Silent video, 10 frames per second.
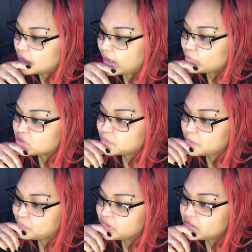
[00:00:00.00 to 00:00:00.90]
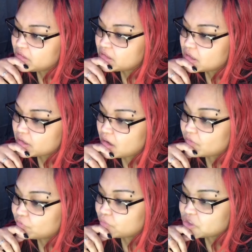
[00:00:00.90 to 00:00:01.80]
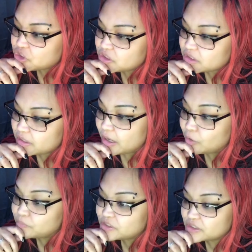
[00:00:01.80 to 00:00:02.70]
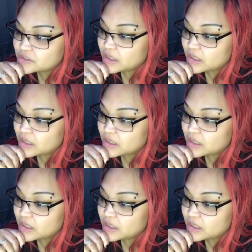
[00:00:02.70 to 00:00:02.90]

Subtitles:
I was completely cut off, which didn't help since